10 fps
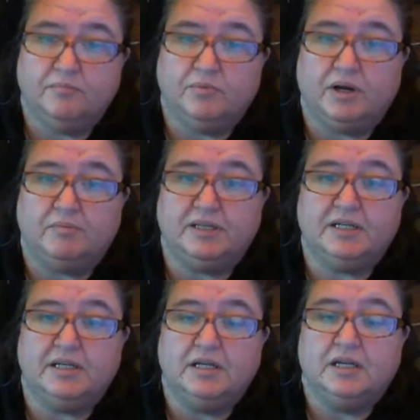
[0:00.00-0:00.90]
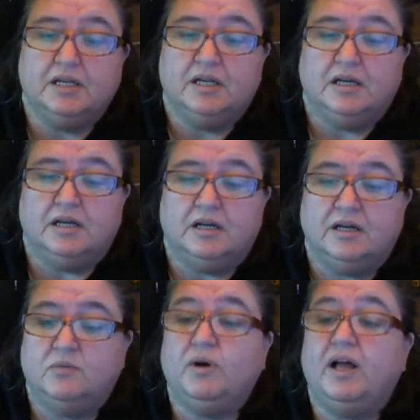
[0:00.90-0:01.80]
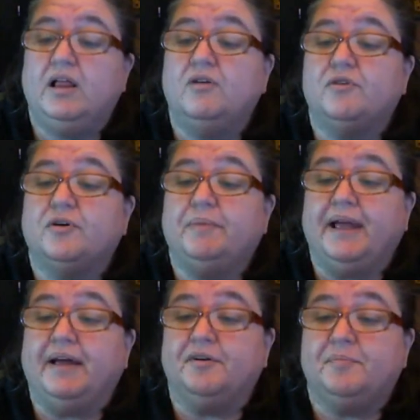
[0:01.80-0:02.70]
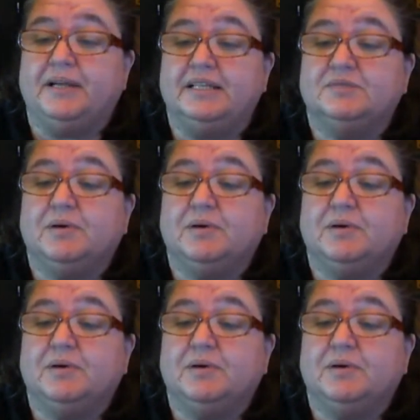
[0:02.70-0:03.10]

Probably well over a pound a piece.